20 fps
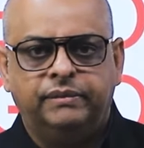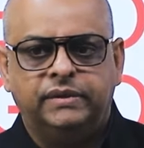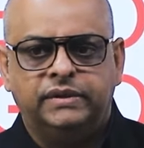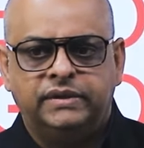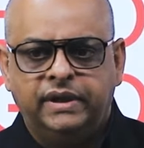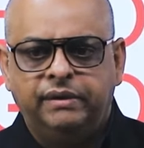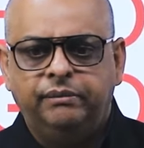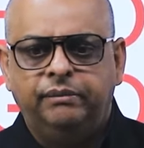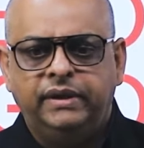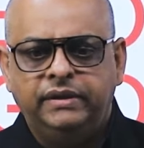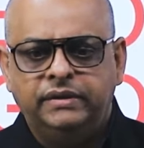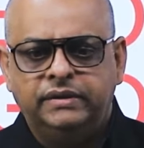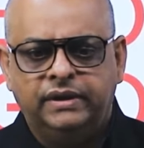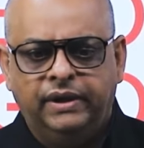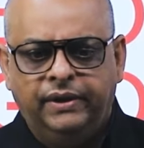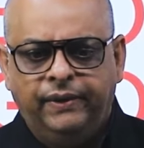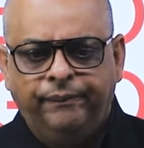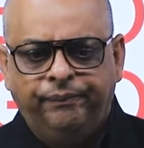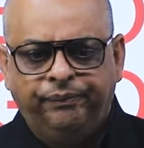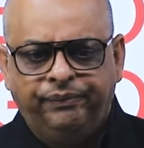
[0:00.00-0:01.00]
Same means
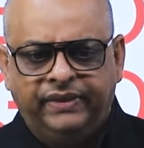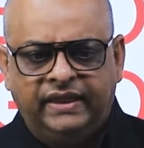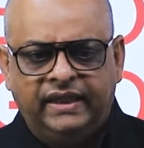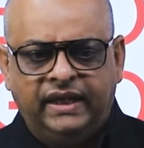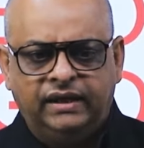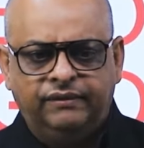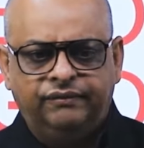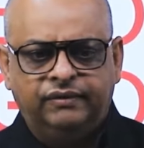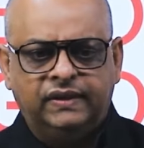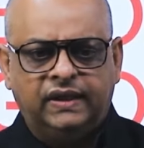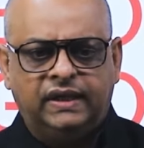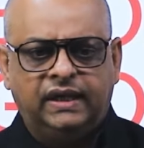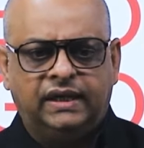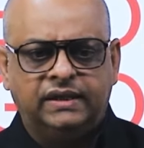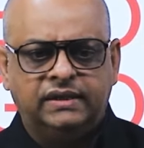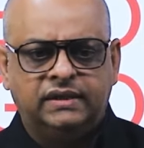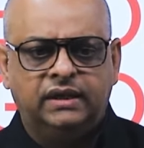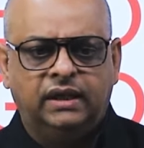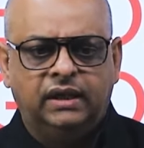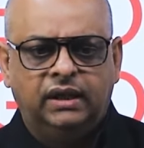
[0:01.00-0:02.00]
that for the
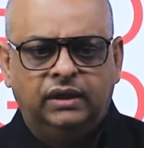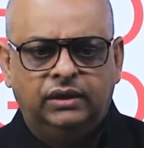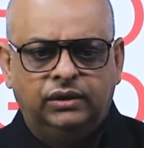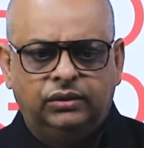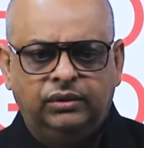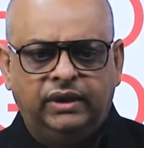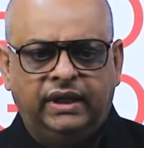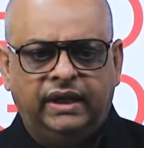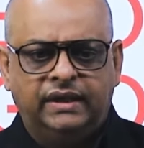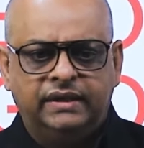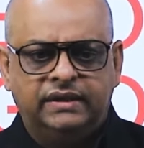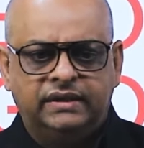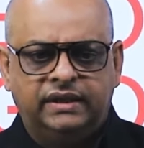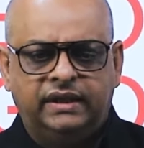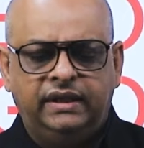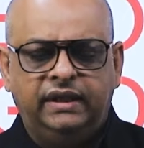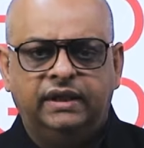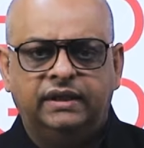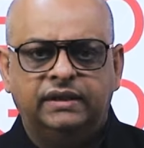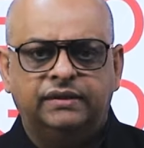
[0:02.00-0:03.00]
last 2 years,
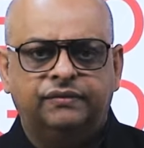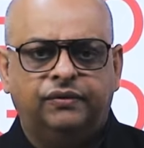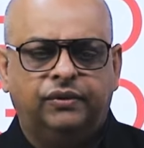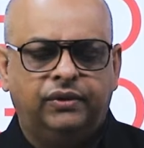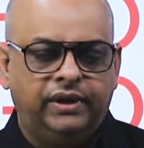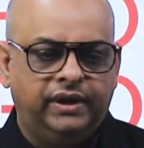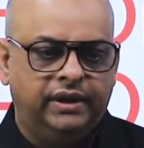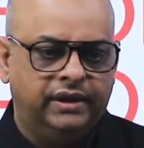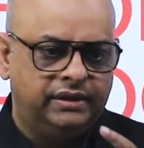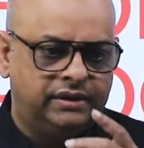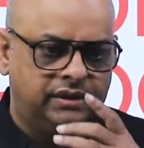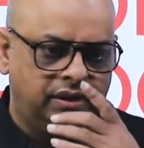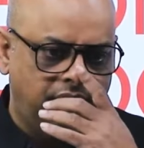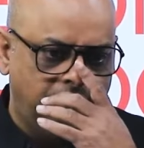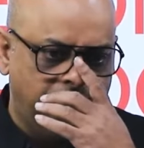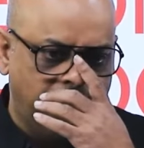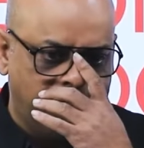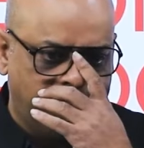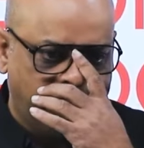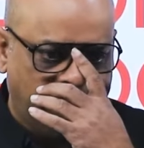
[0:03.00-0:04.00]
3 years, 4 years, you
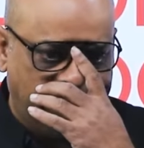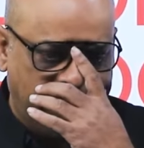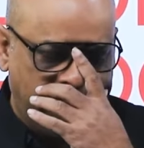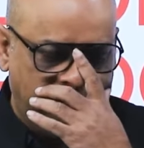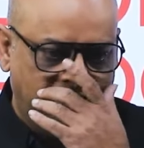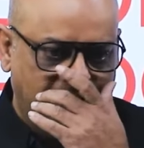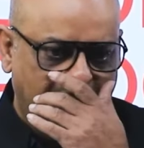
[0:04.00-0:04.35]
will find